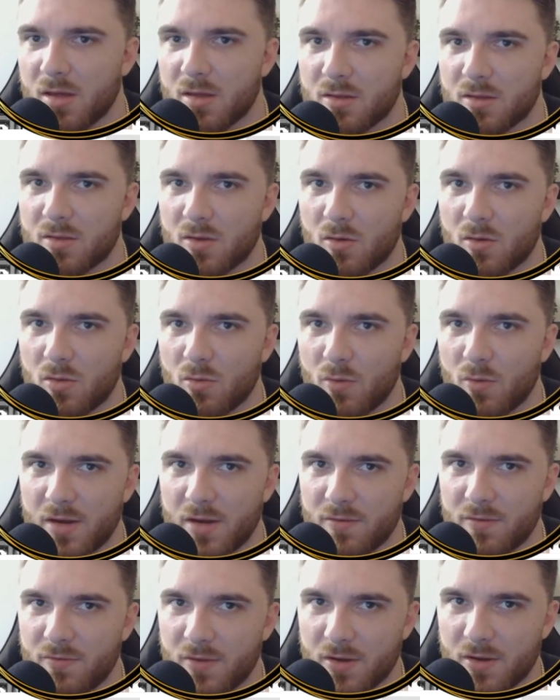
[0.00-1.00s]
So the way
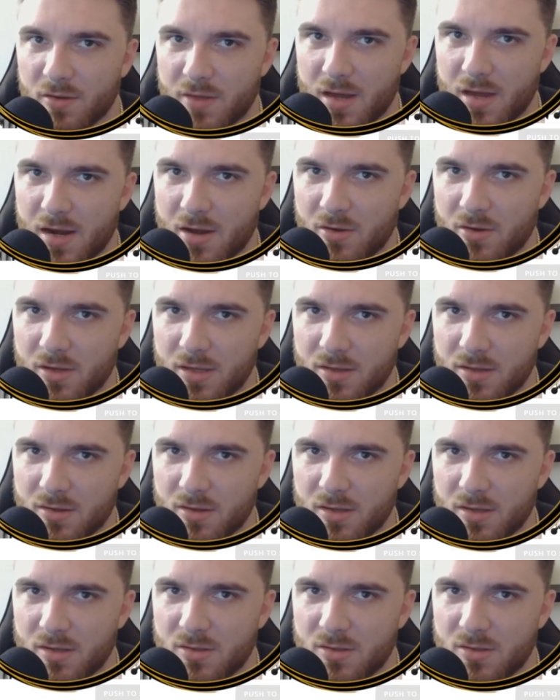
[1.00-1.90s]
to figure that out easily is